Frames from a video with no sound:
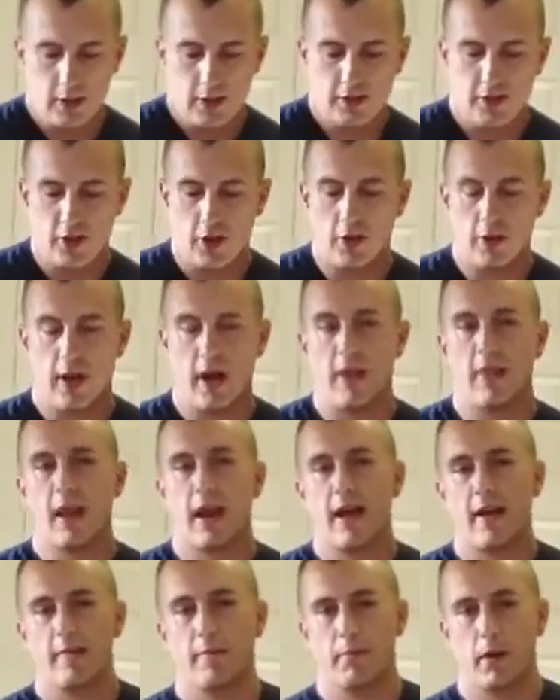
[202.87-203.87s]
So now that
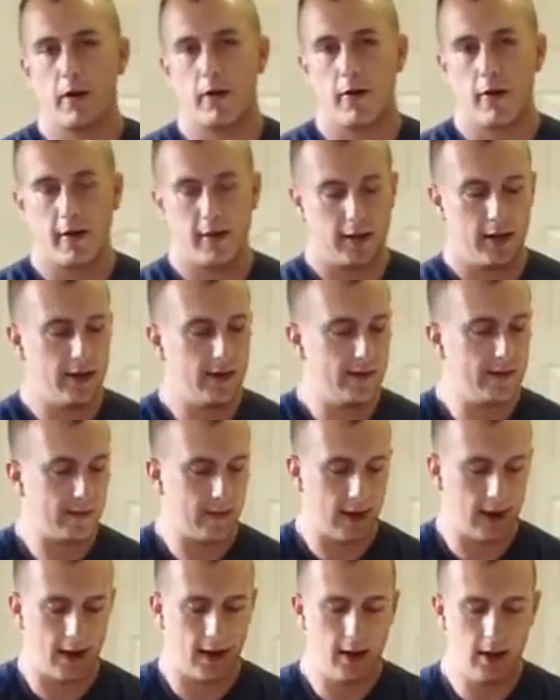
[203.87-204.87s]
I have butter on the
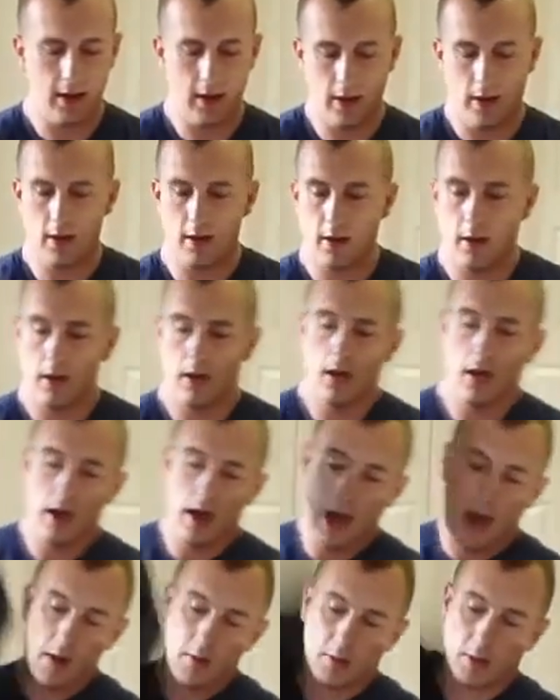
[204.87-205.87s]
inside,
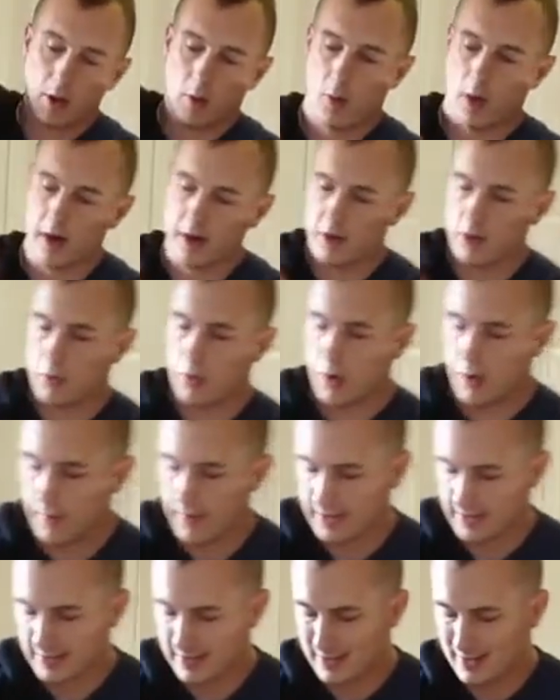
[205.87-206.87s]
I'm going to want to do all
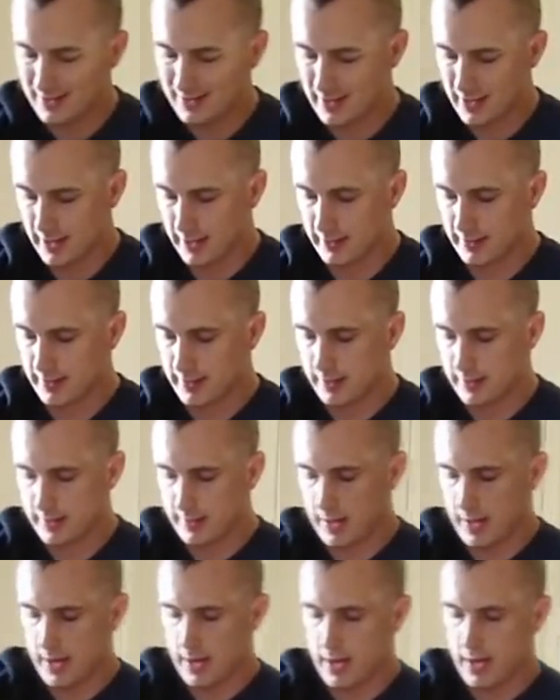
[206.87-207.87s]
my seasonings
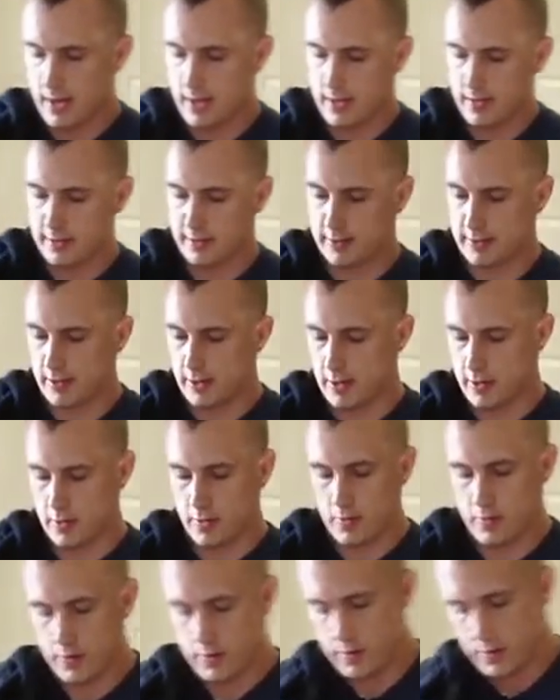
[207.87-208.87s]
inside. So